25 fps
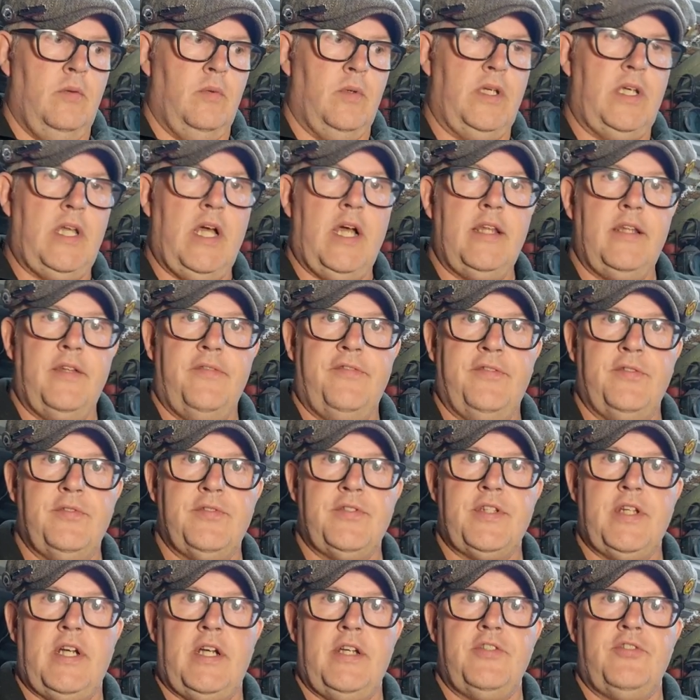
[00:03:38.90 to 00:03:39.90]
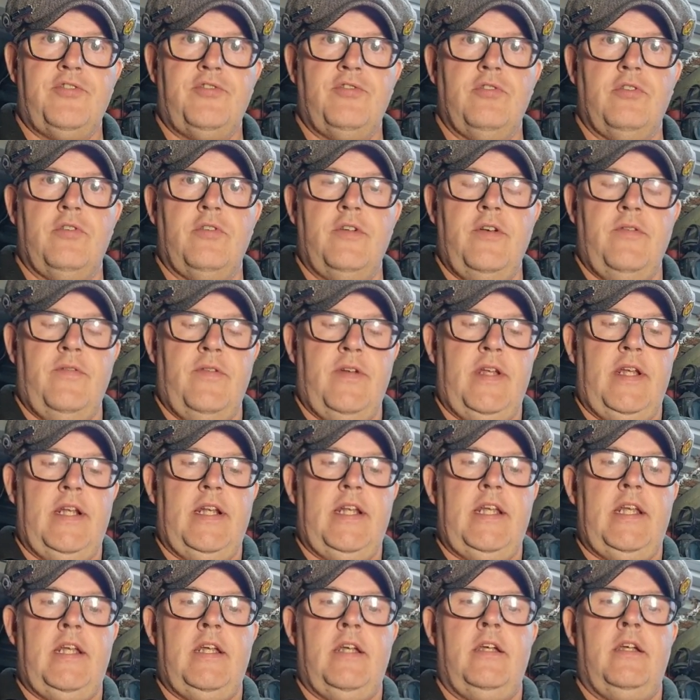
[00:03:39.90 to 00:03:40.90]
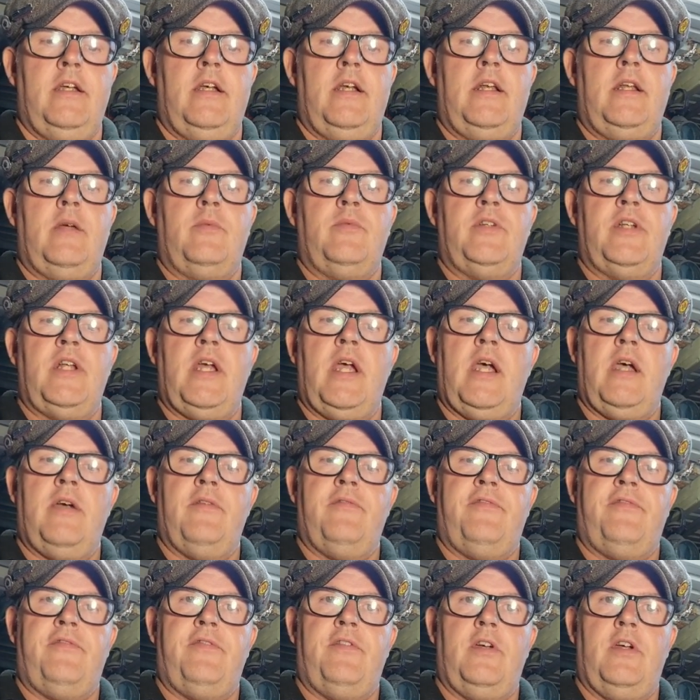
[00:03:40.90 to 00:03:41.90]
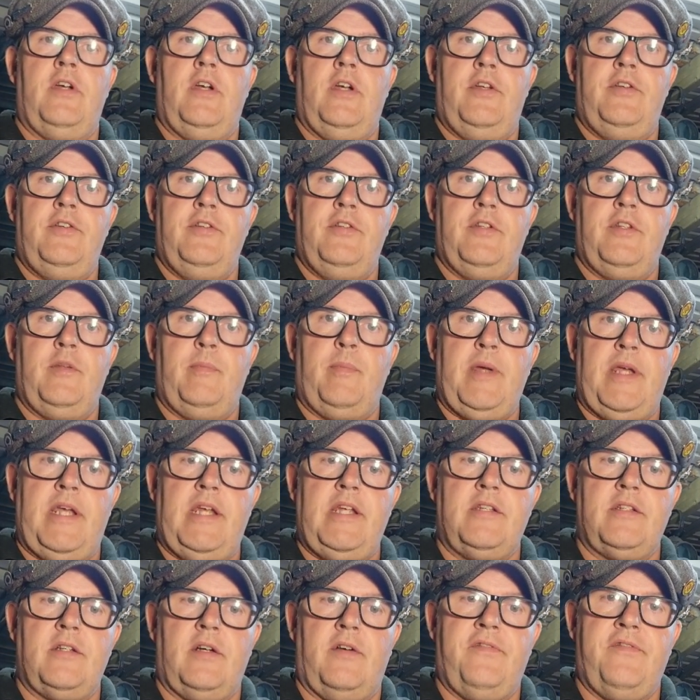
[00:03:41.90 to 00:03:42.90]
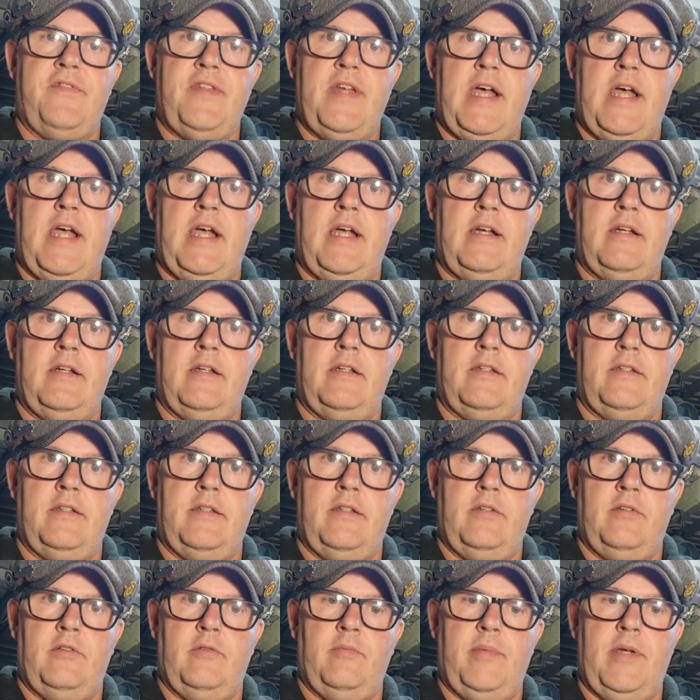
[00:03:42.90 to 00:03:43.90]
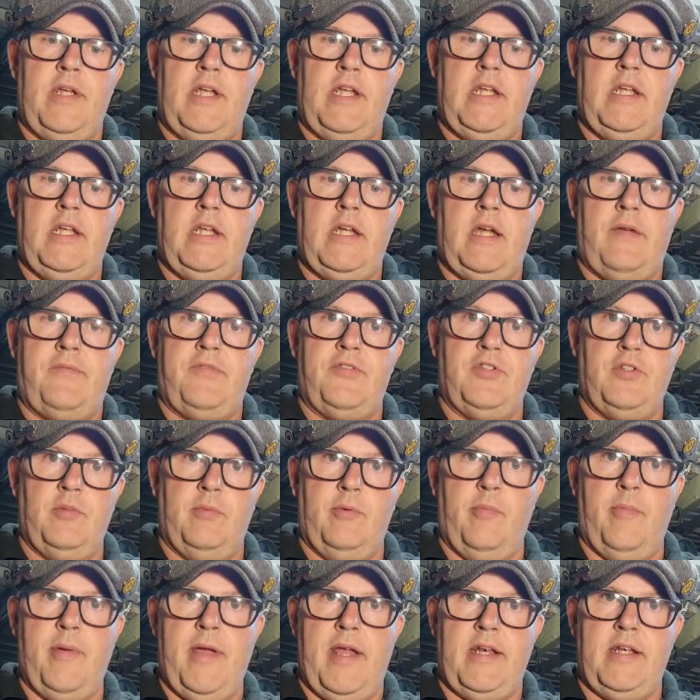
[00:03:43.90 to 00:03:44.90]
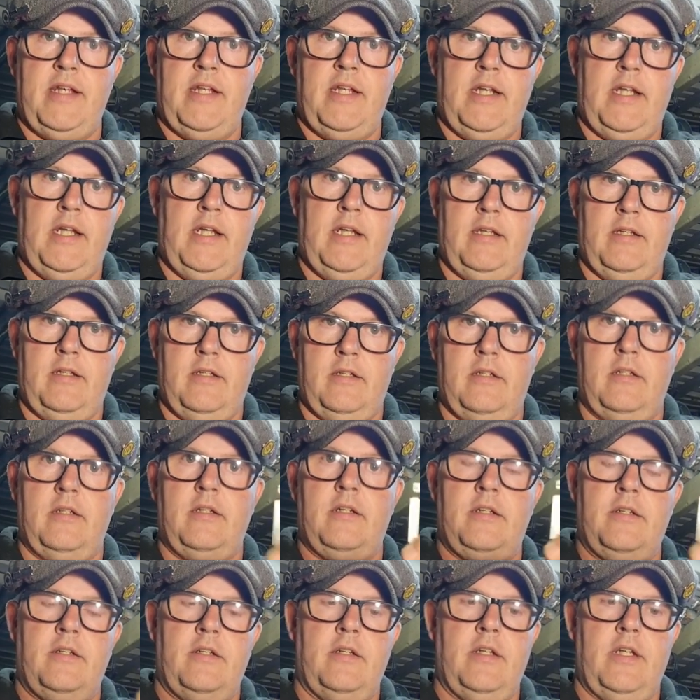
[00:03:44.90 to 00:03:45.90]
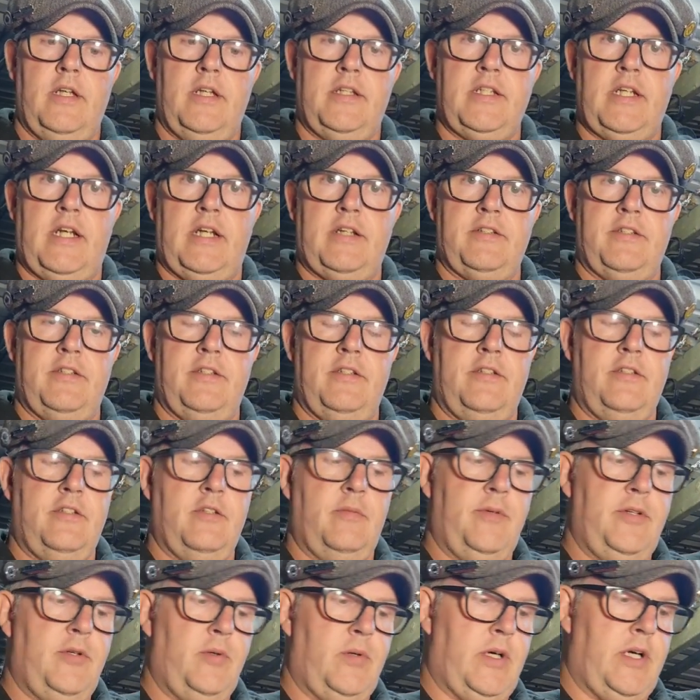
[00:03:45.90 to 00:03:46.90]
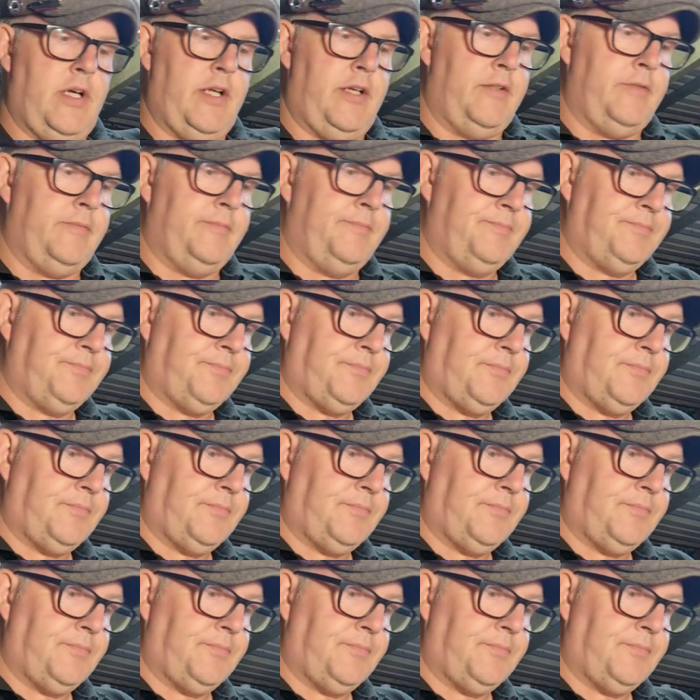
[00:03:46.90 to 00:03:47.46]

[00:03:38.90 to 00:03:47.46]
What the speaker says: well, like the full size drawing really, and I'm gonna have another piece off that that will be, have a double bend in it and attached to the W iron.